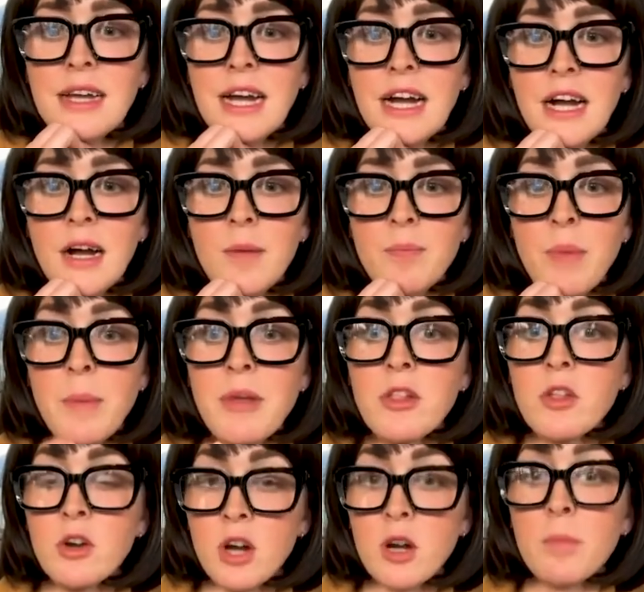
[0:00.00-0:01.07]
Maybe
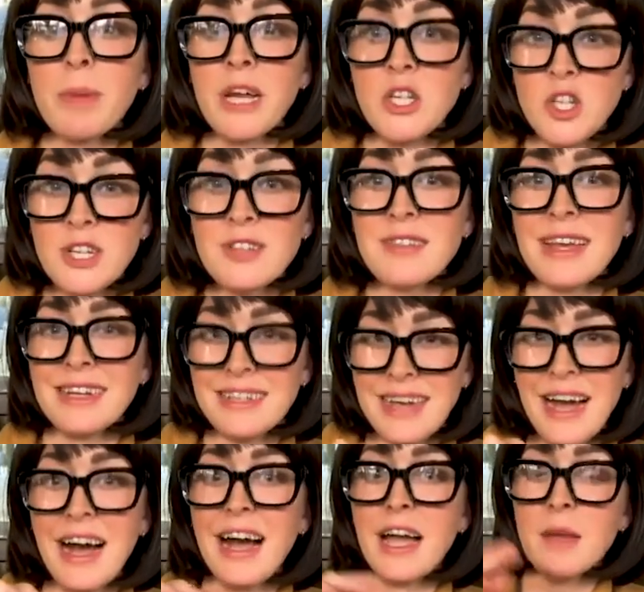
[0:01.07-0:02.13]
a little herbaceous like
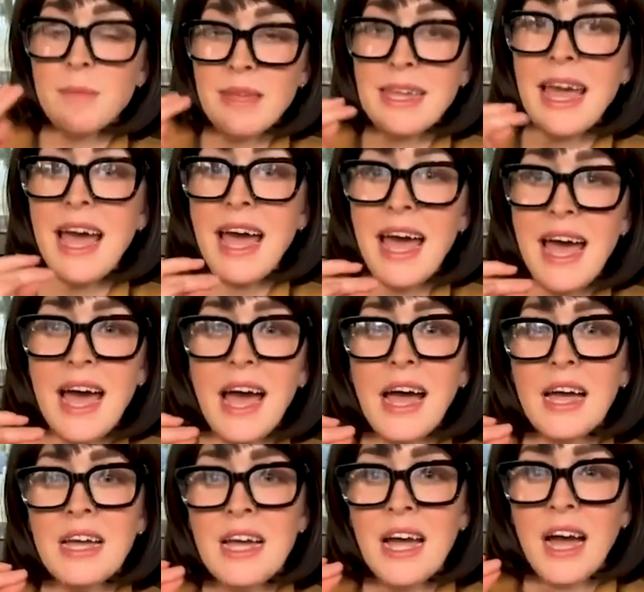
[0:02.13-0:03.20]
thyme. Yeah,
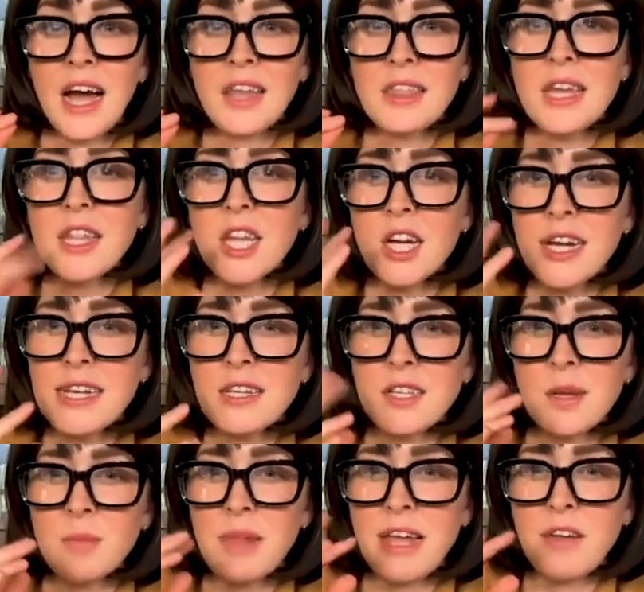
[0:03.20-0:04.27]
I think there
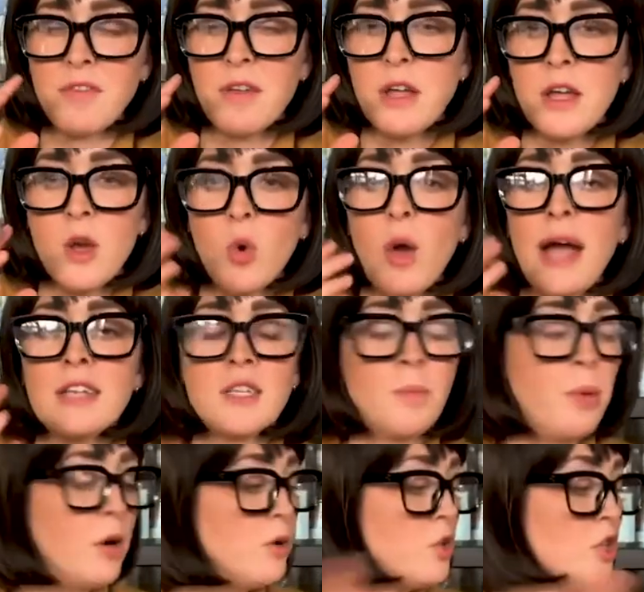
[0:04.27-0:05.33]
is some like, as
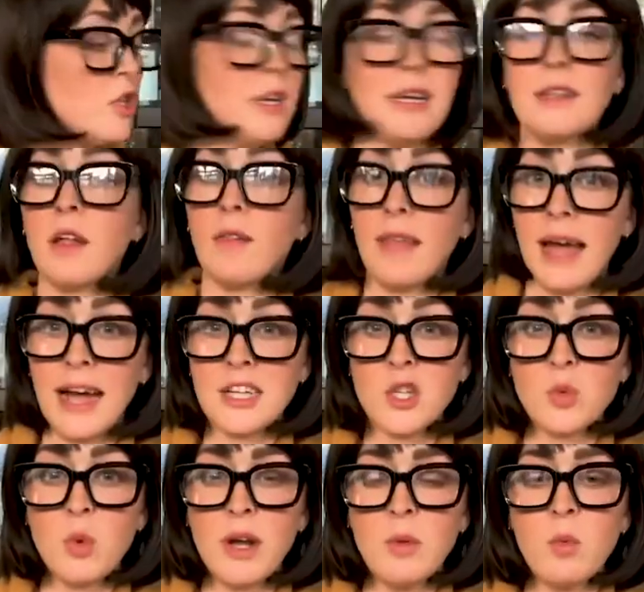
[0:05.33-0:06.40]
opposed to in the
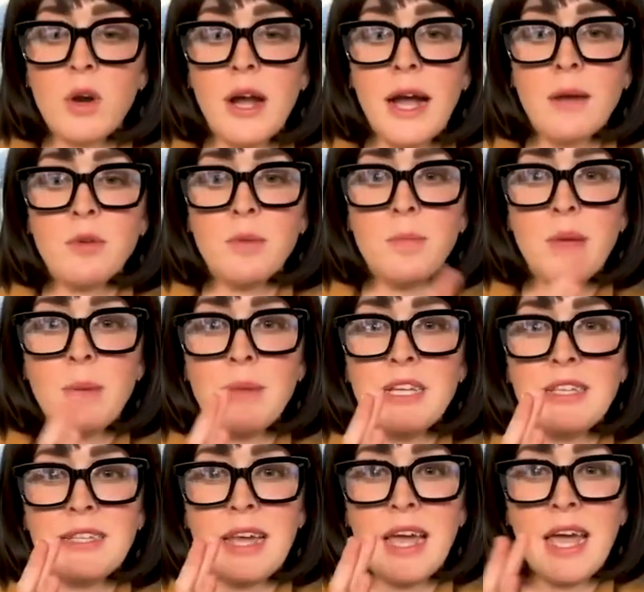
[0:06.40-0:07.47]
last one where I would
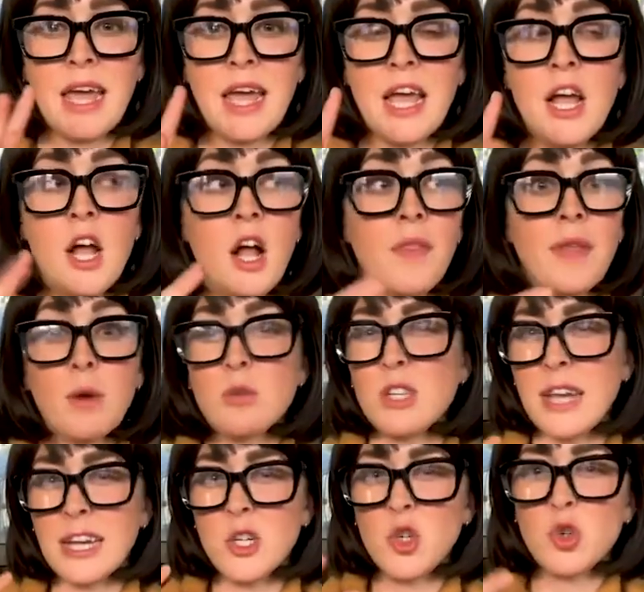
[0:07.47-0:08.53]
maybe say there
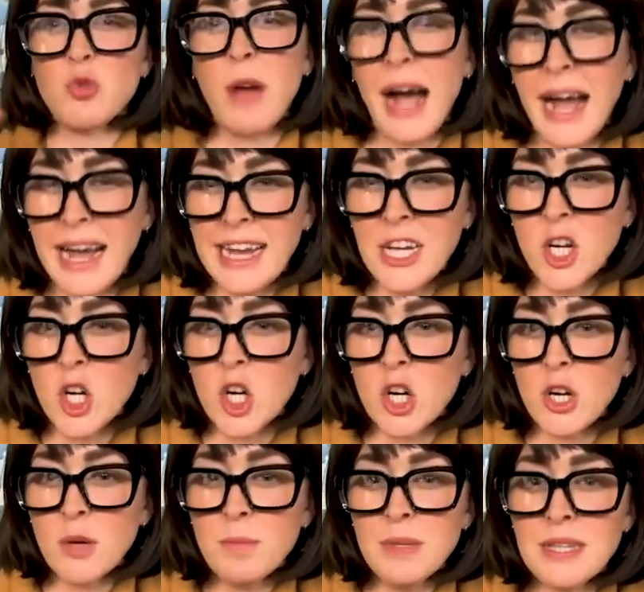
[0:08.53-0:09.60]
was like dried
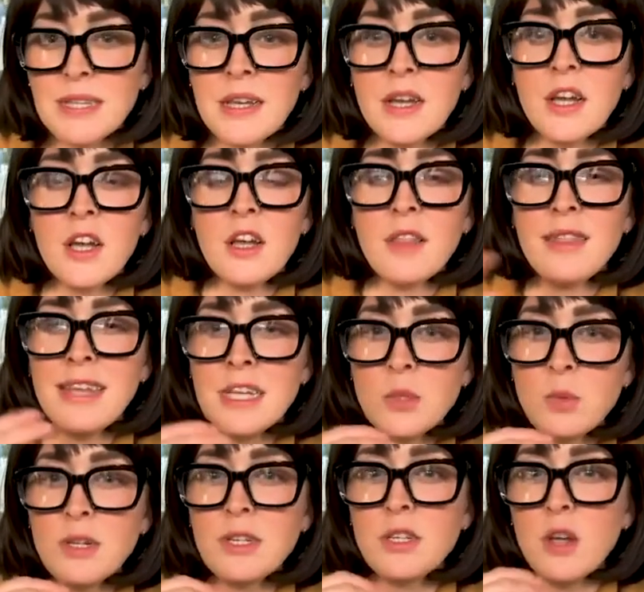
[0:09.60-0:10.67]
herbs.
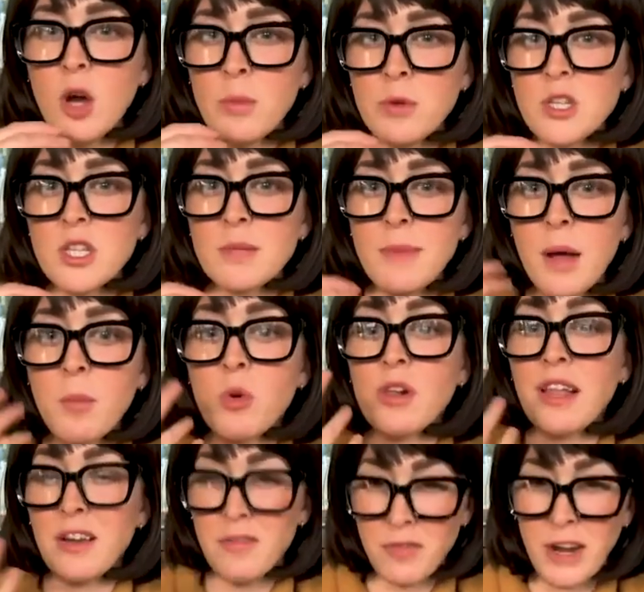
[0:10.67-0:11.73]
These ones almost smell
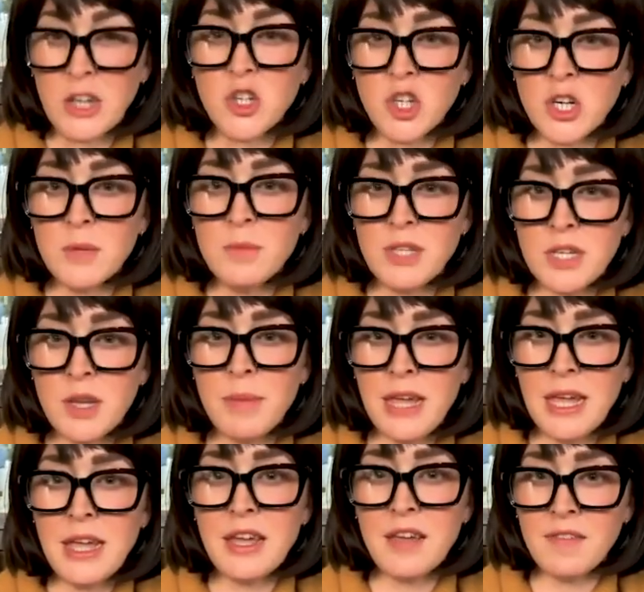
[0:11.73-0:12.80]
more like fresh herbs to
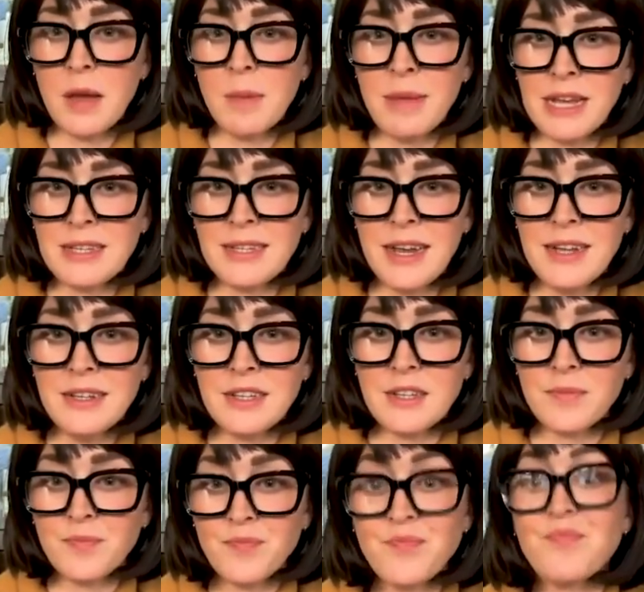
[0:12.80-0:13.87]
me, if that makes
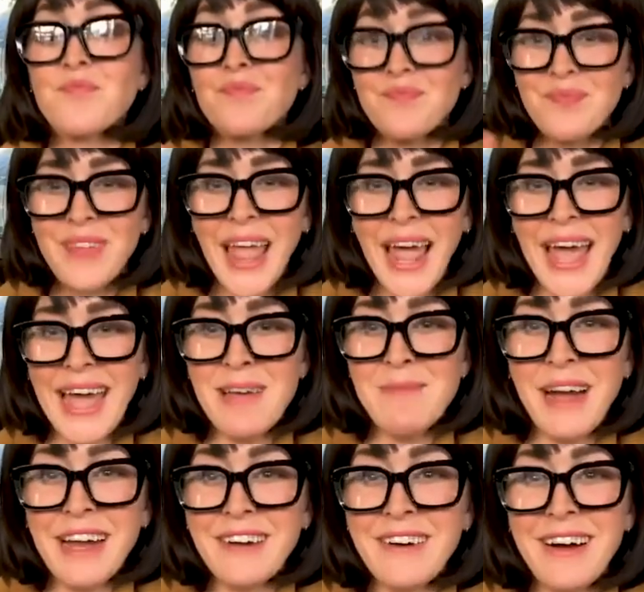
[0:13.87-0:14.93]
sense. Hey,
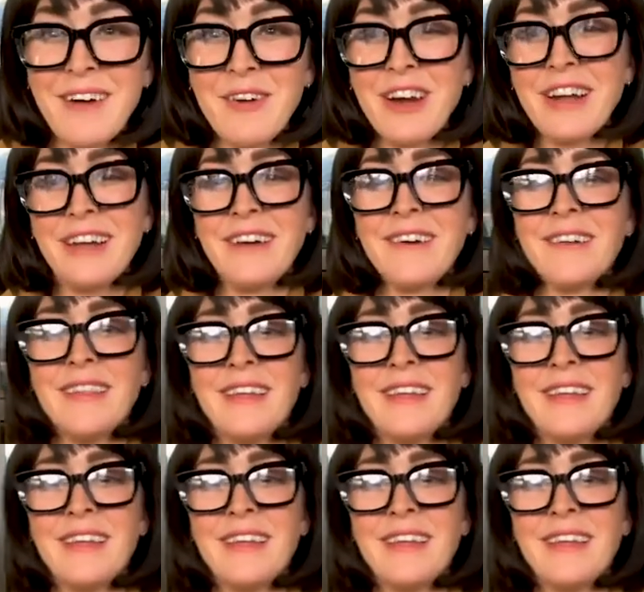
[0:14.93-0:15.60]
Michael, how are you?